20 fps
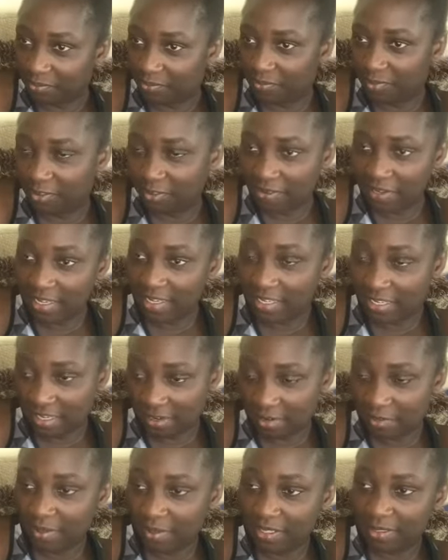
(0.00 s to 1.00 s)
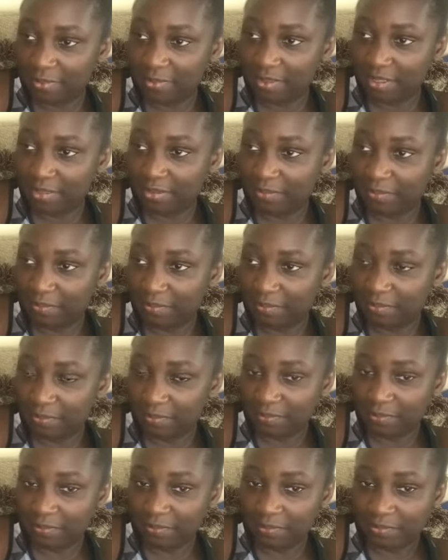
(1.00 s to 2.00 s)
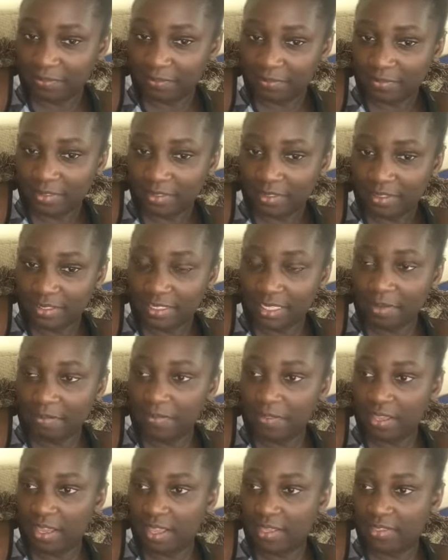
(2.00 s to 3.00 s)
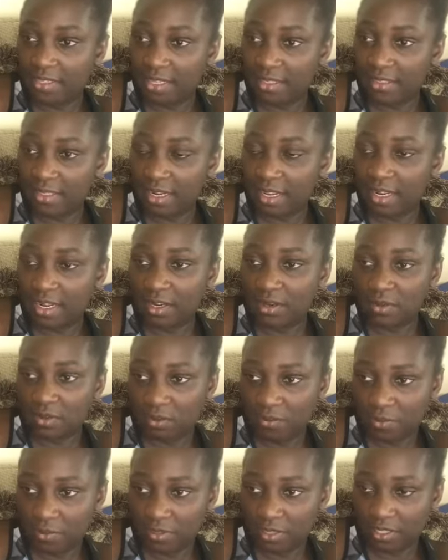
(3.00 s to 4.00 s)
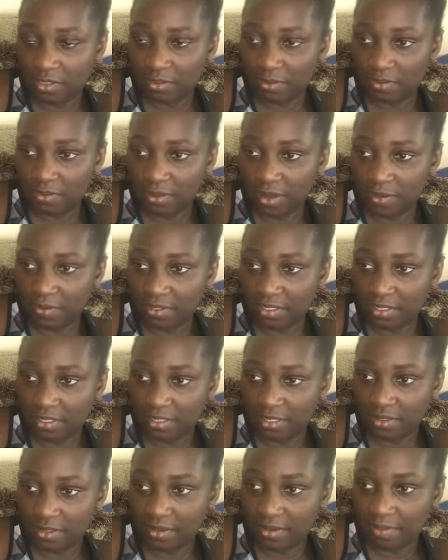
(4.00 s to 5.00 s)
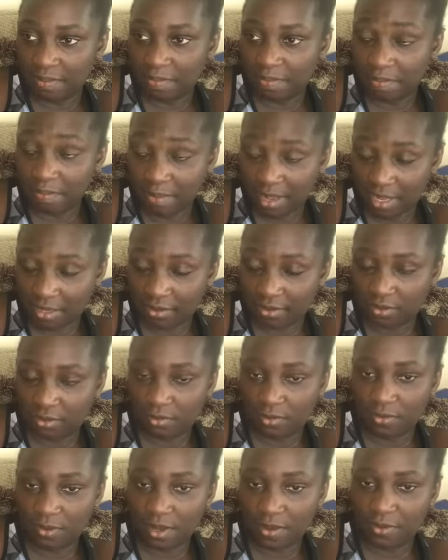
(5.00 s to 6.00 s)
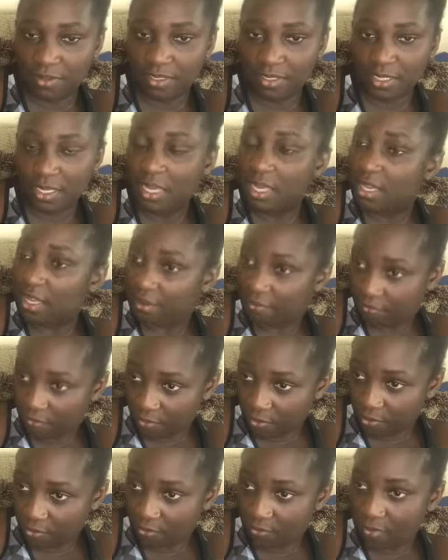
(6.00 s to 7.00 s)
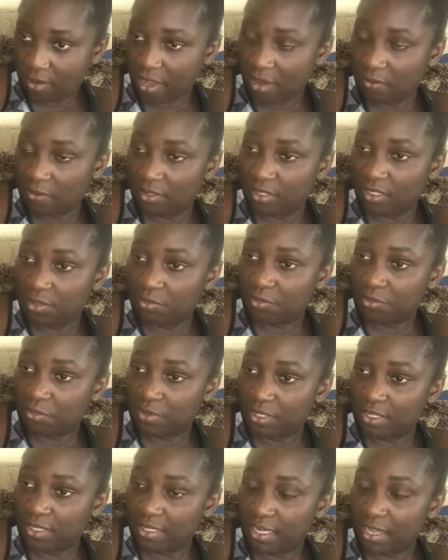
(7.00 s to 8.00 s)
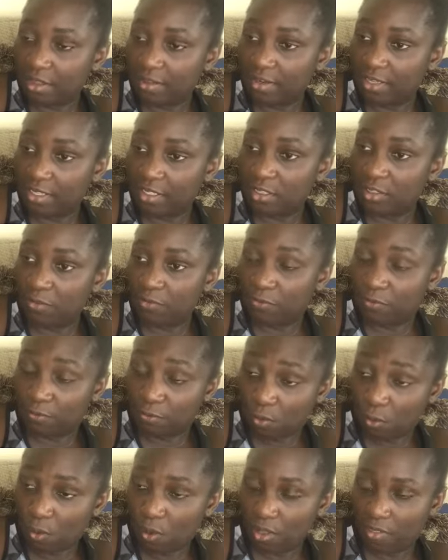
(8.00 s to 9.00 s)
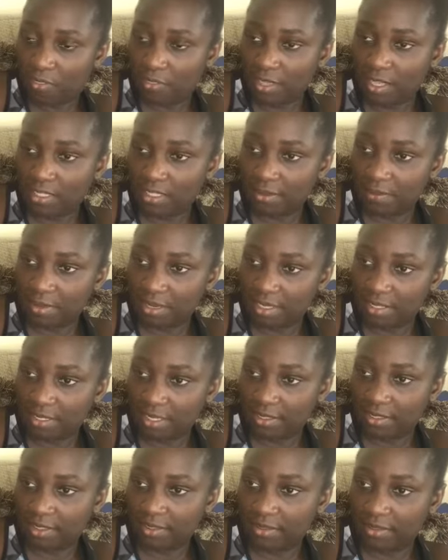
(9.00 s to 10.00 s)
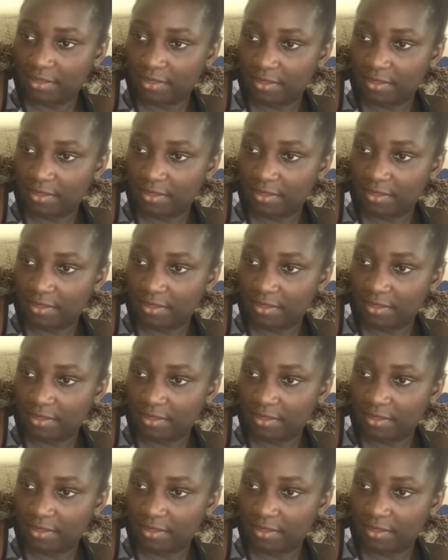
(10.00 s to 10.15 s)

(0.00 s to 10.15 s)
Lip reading: So I need a replacement then. Same thing as setting, and I no more than 2 hours. Max 2 hours. For you, I want it broken down into 4 30-minute sessions.